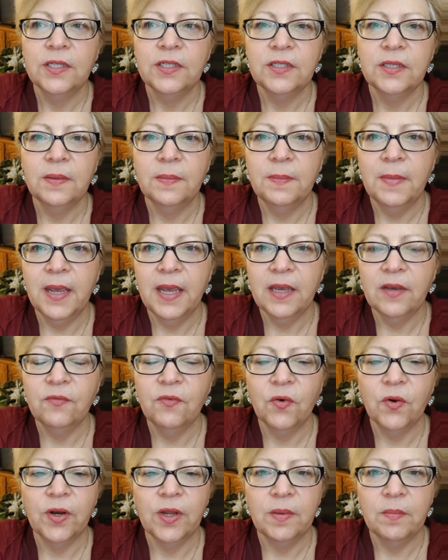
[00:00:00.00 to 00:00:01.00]
to make
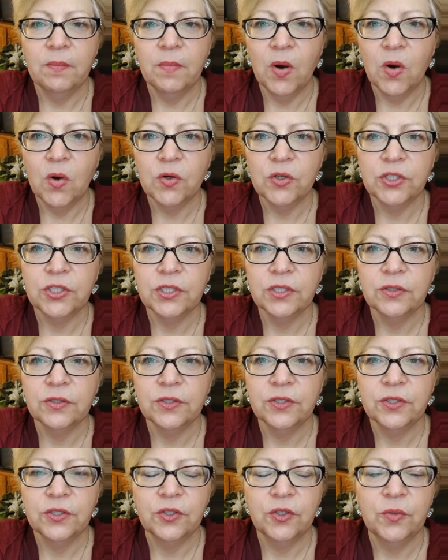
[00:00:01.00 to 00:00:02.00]
for an emotional
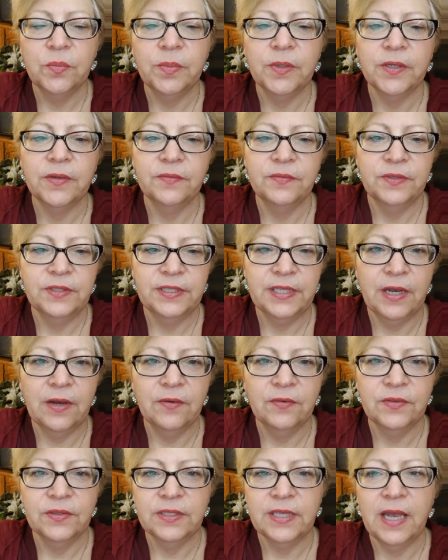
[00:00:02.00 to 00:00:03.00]
soup of
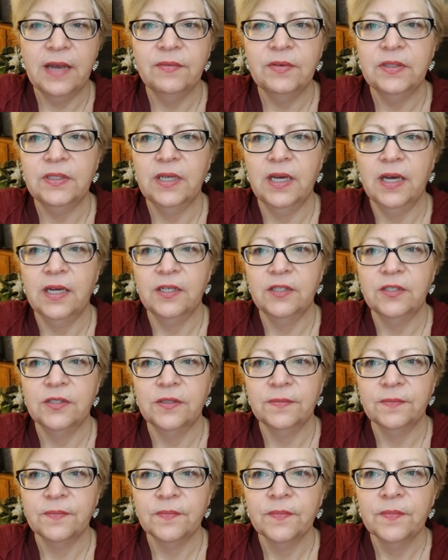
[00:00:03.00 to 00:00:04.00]
self-sabotage.